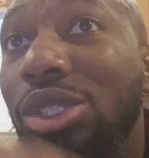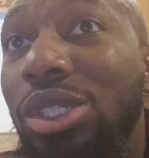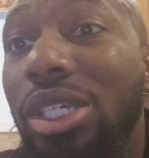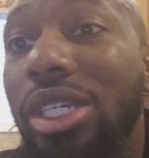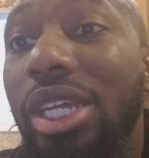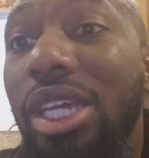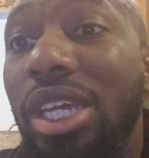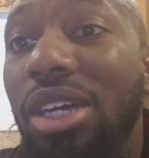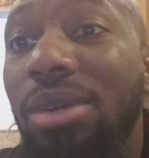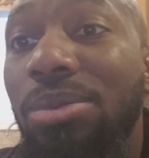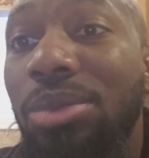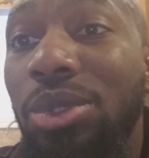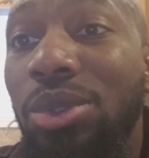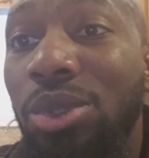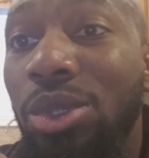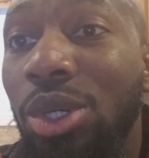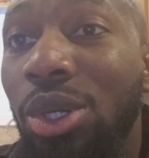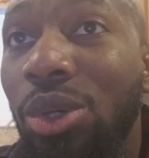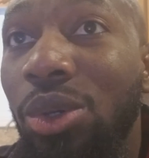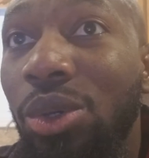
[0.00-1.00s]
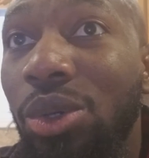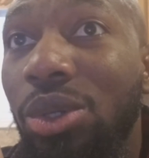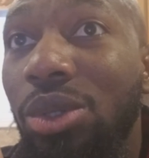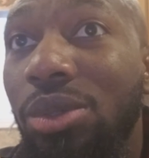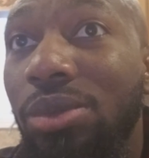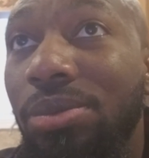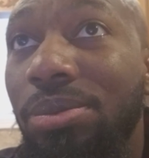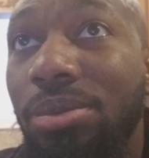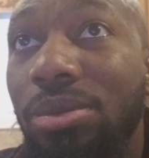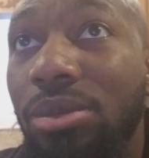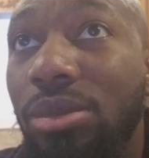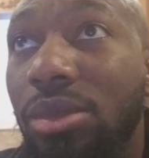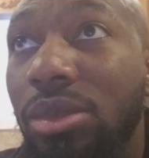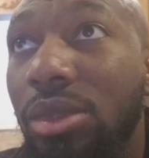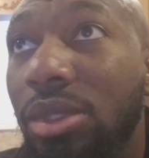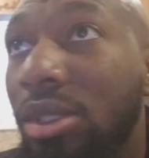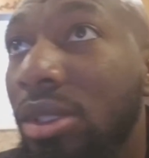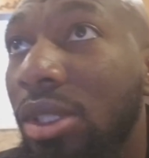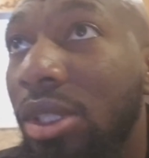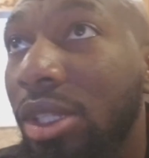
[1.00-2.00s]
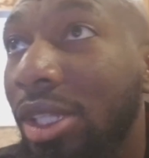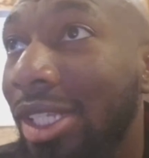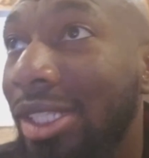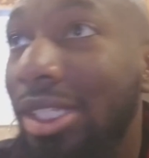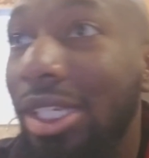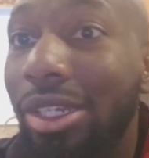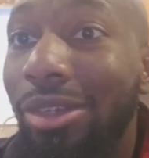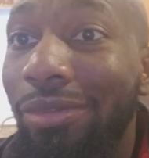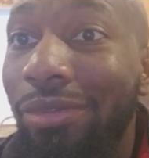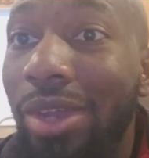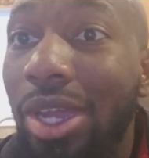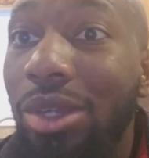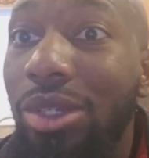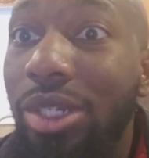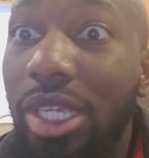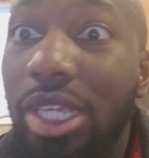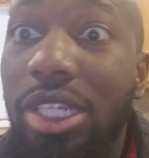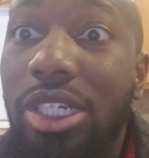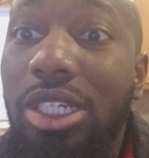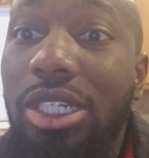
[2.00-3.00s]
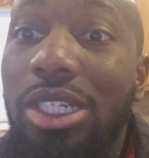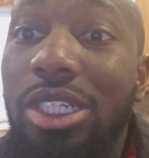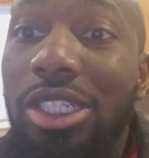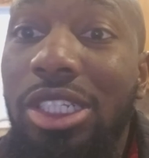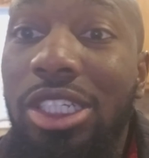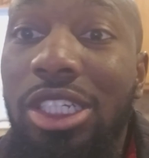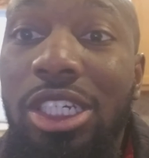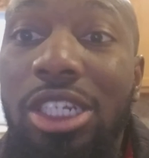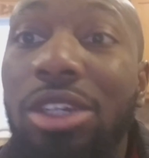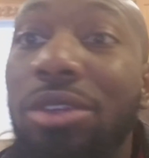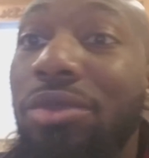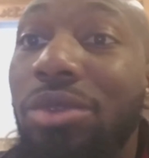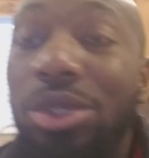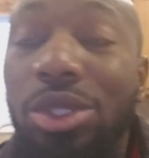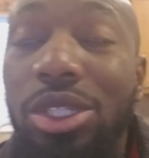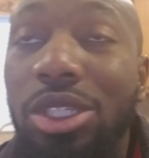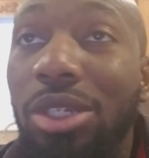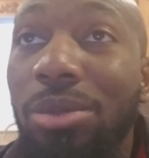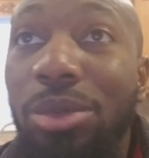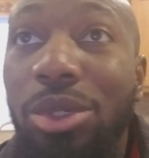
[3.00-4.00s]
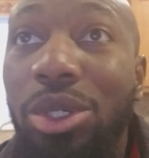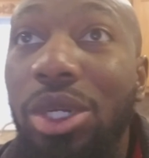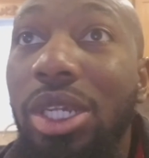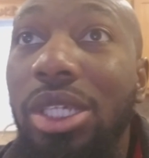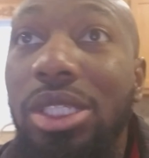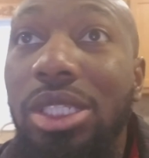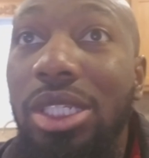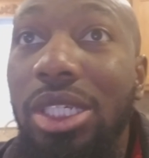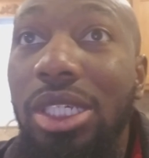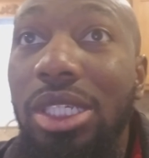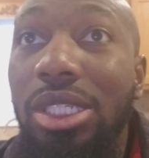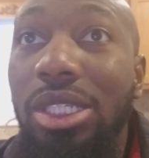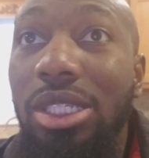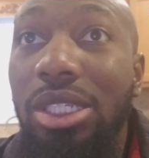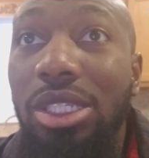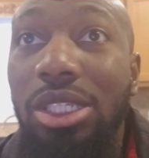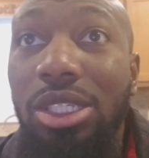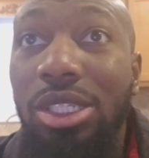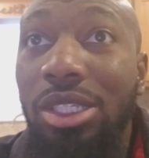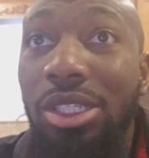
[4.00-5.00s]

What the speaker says: is gonna help you know, let's say the foundation is shift or some craziness.